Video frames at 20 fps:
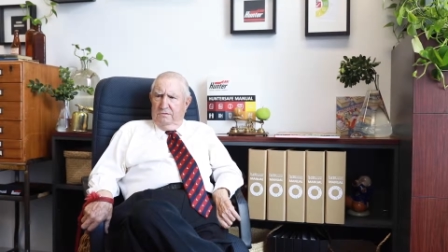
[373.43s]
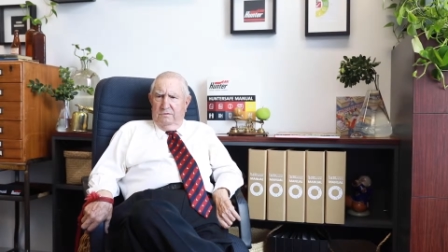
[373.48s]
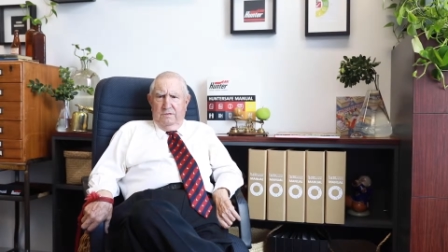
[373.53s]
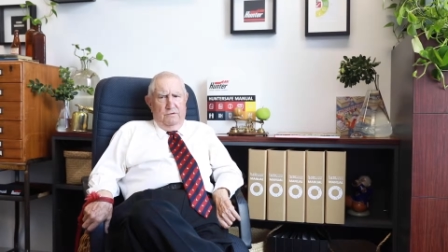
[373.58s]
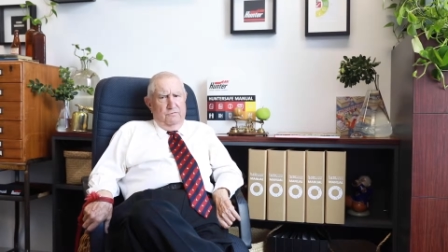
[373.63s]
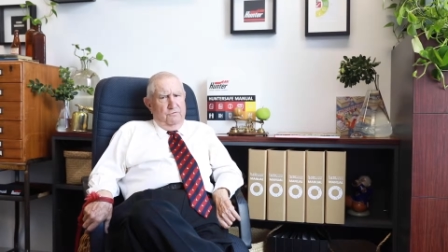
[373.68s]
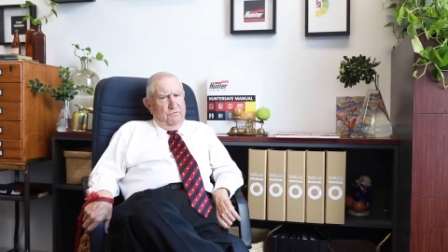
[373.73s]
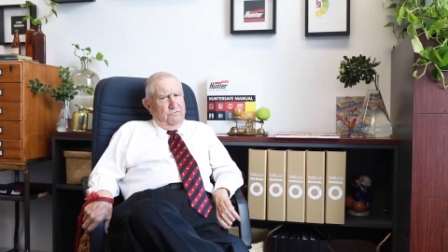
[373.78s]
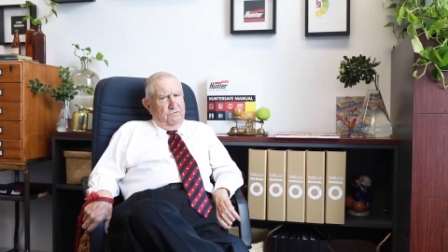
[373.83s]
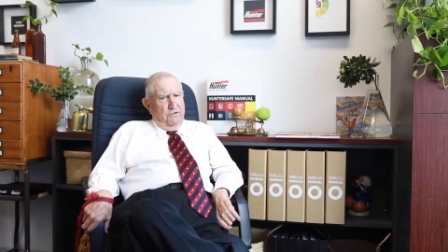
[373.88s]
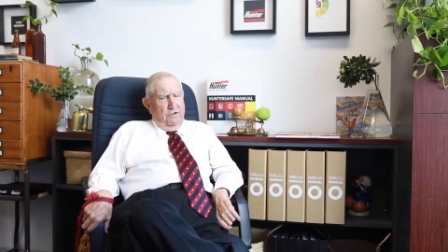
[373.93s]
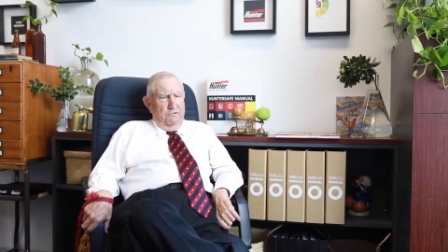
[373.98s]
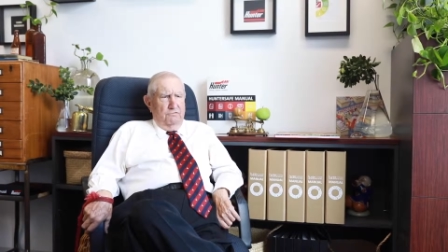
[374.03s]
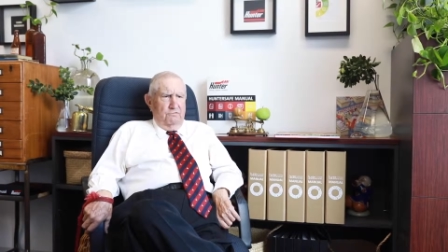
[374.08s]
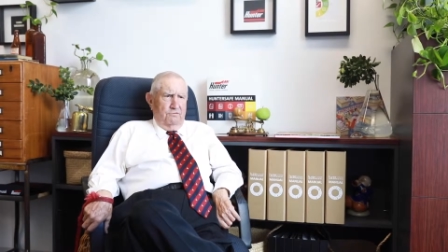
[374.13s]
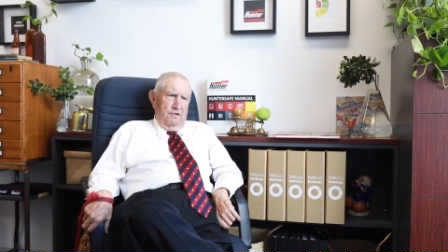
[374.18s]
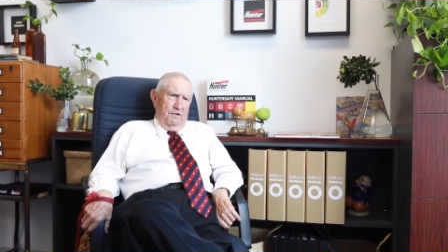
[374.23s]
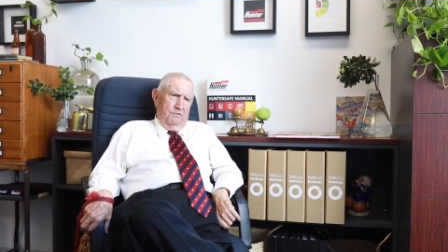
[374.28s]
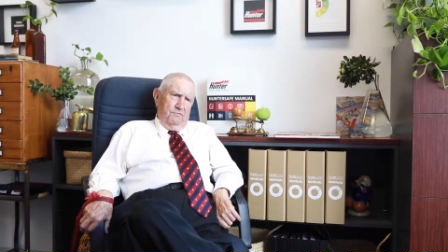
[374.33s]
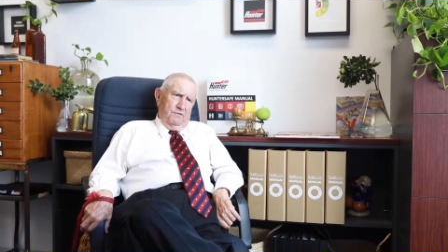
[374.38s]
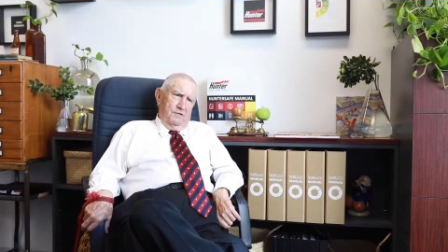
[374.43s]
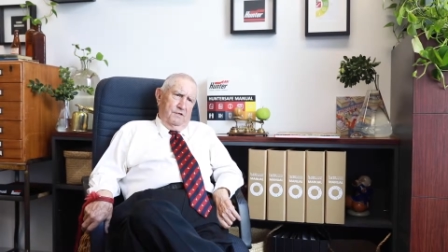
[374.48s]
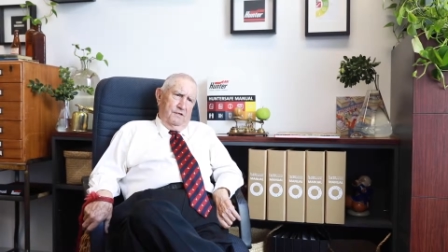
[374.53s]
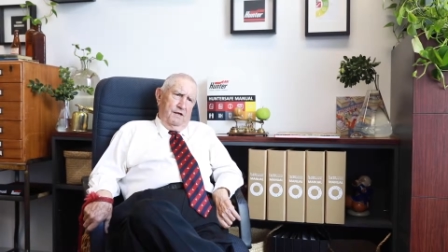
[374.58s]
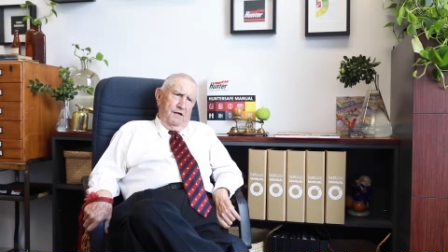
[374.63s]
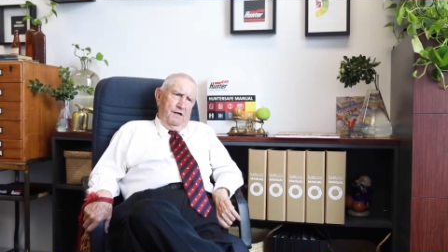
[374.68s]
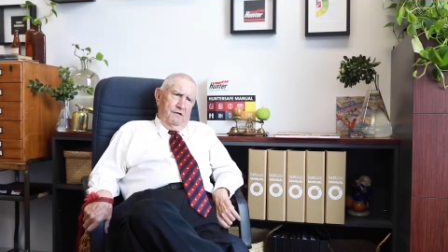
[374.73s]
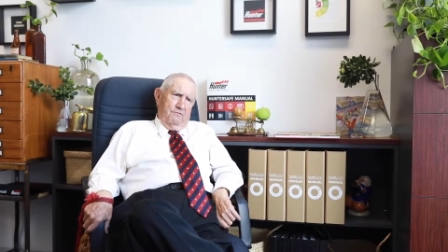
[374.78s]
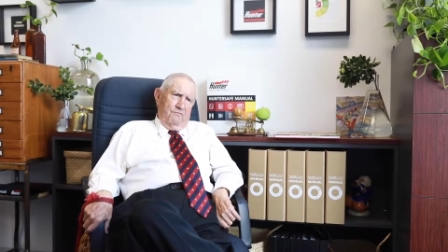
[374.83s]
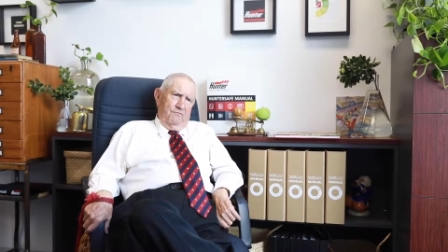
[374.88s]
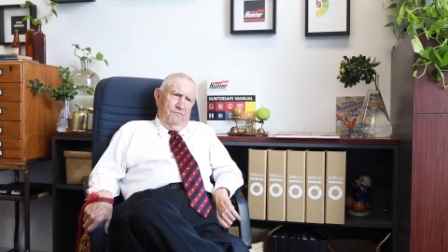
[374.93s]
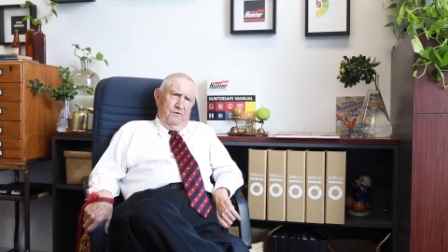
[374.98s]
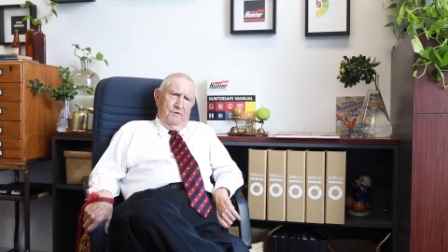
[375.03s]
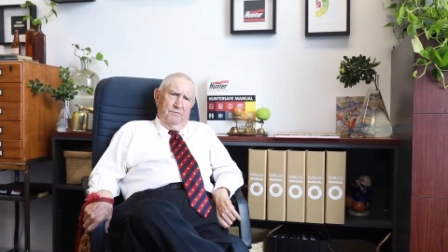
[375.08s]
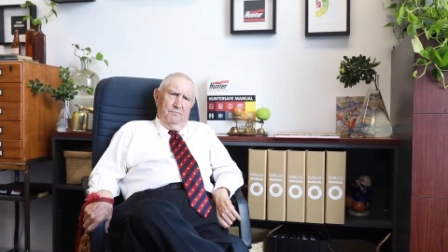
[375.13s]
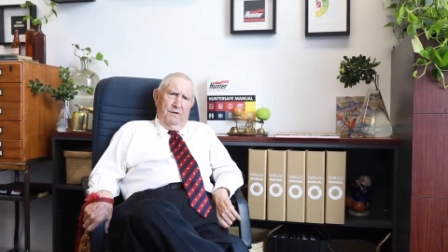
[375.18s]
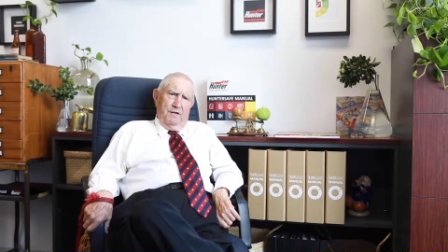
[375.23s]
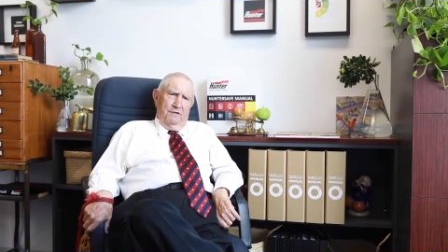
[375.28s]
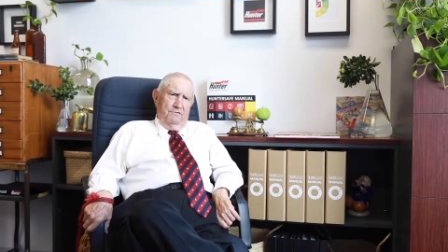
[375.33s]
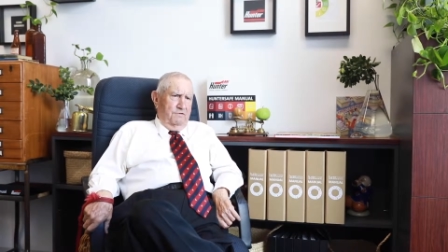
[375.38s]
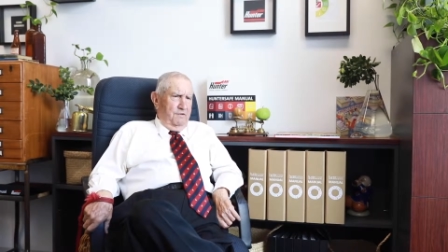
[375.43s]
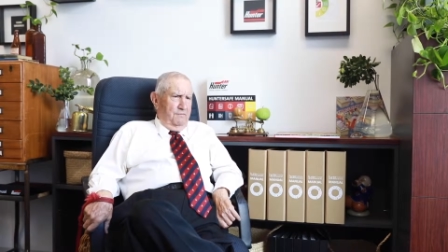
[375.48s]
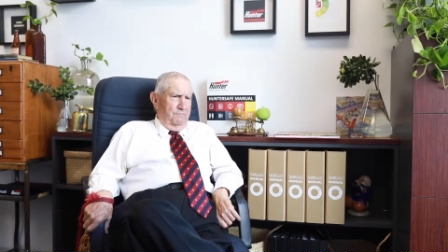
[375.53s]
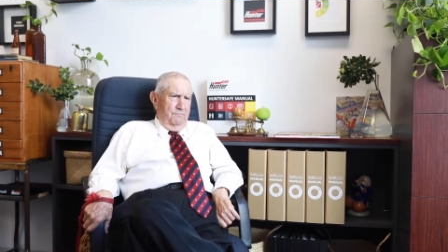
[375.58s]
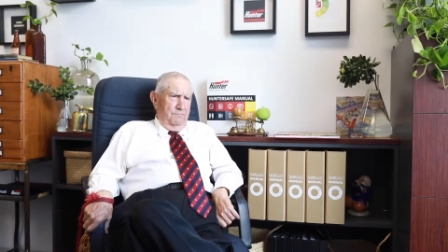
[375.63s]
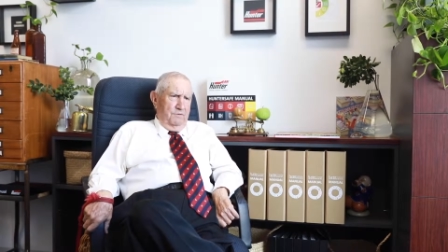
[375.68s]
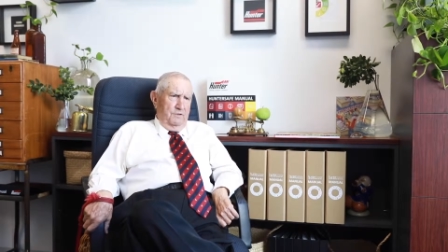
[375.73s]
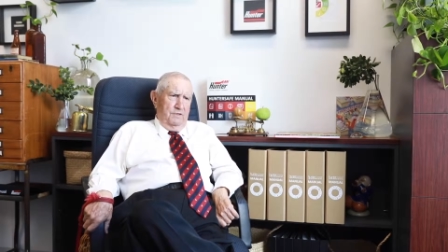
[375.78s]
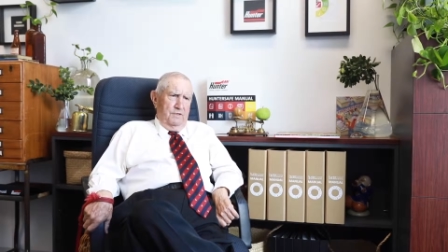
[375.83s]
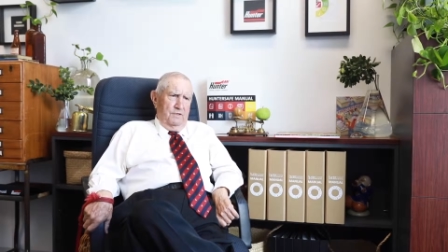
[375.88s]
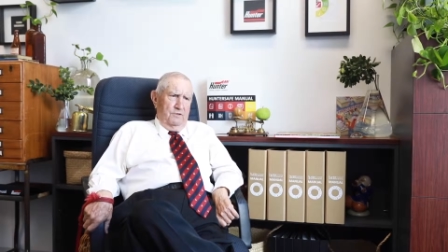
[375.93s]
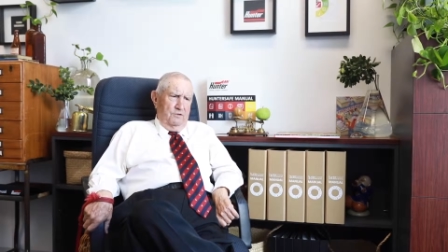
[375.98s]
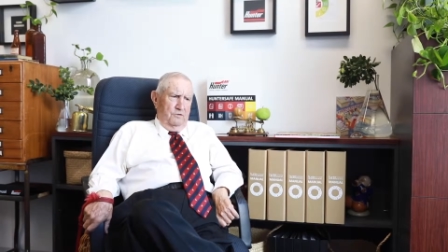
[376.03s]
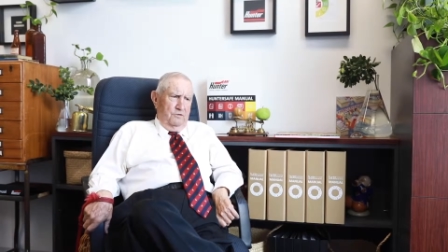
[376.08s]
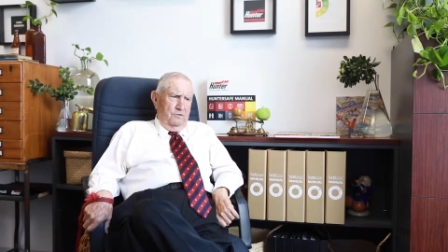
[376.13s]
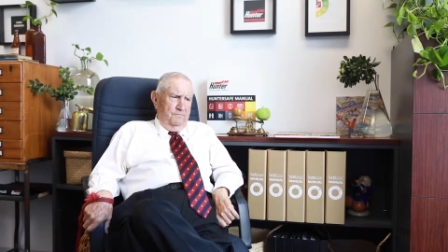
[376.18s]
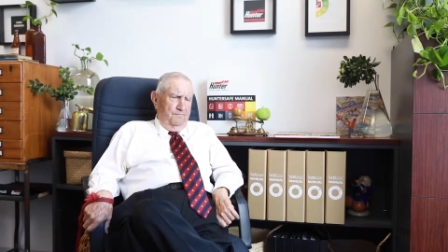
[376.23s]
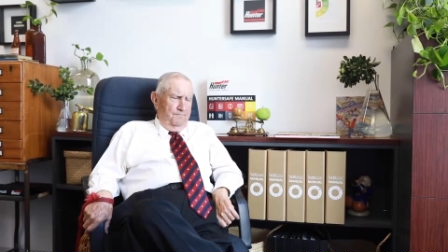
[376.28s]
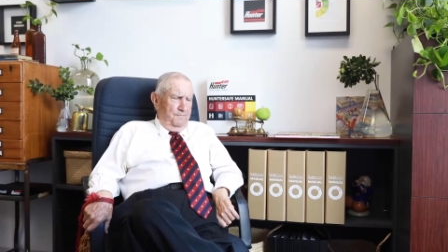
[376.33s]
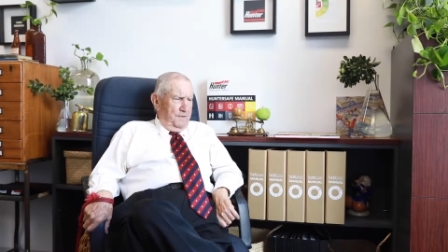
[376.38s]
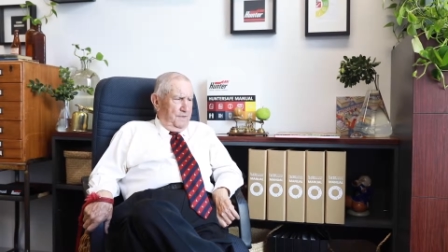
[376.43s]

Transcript: their results over the last few months haven't been good,